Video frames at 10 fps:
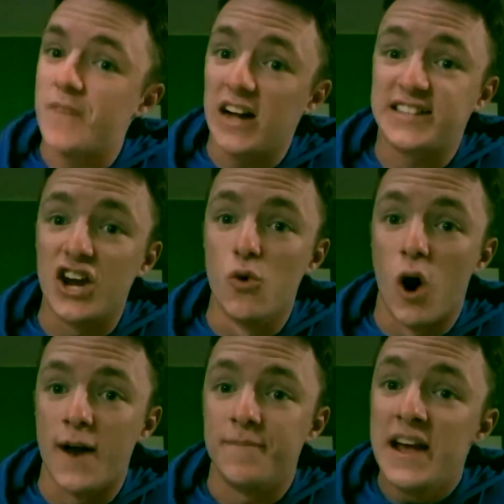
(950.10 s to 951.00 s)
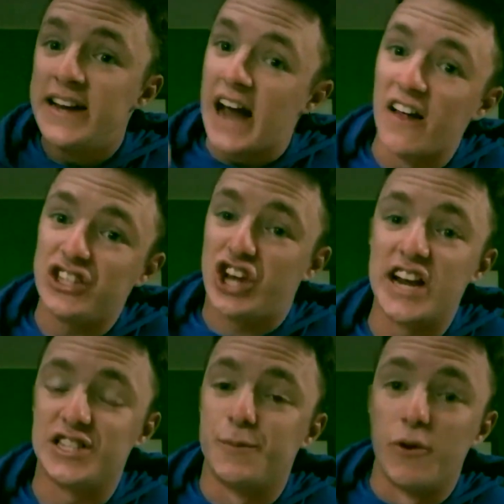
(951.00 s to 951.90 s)
I'll tell you what, now that
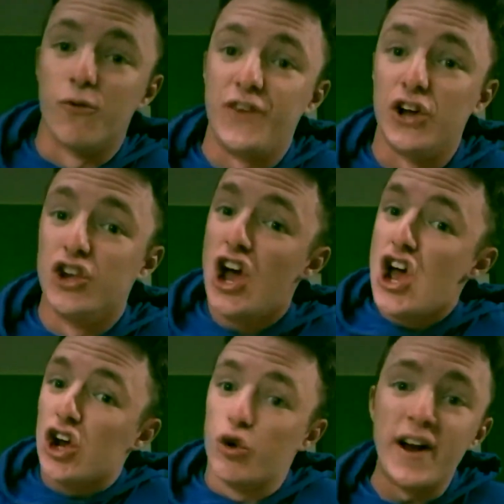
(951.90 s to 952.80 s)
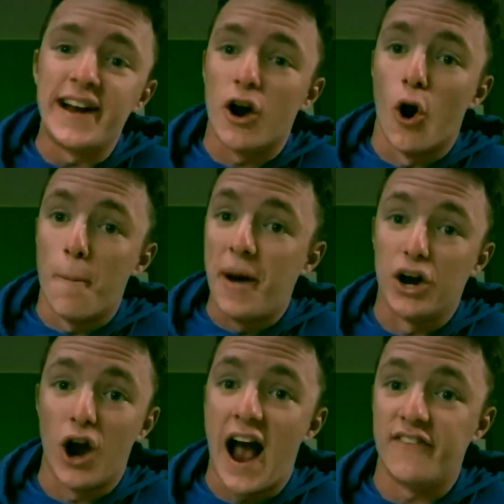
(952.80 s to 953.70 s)
Chase has been revealed, Green Arrow
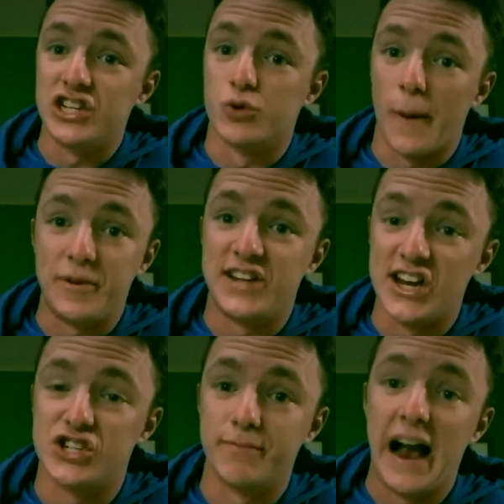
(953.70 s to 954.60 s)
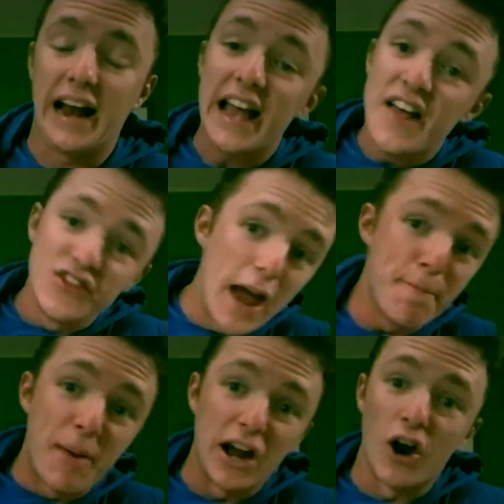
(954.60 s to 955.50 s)
better have his reputation back. They
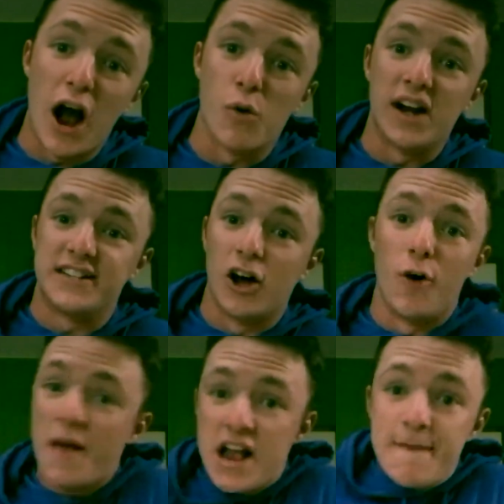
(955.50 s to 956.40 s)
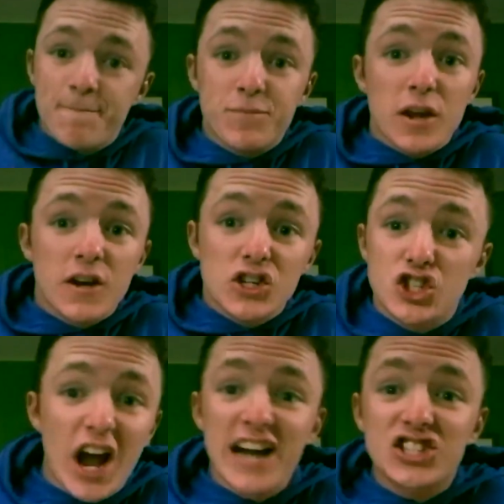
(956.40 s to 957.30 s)
better outright tell him,
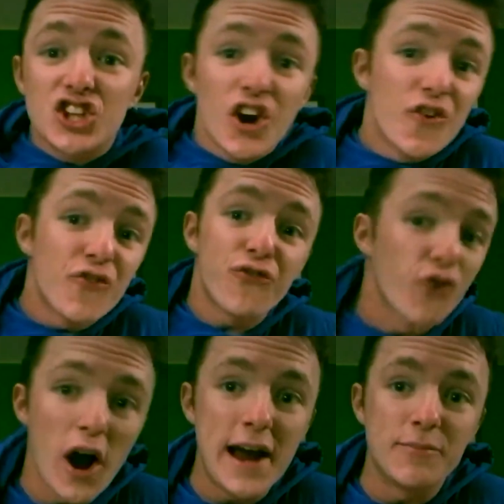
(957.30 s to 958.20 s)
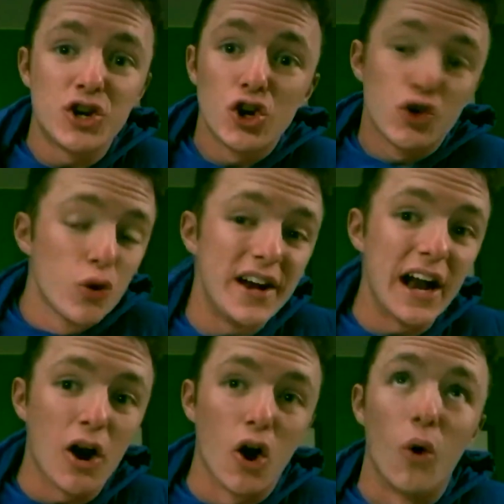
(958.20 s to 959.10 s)
Chase framed Green
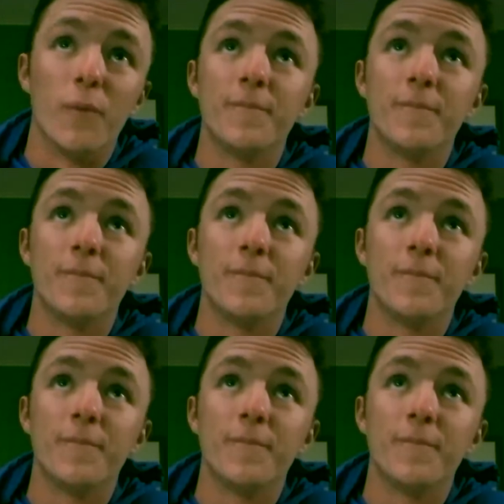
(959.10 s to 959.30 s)
Arrow.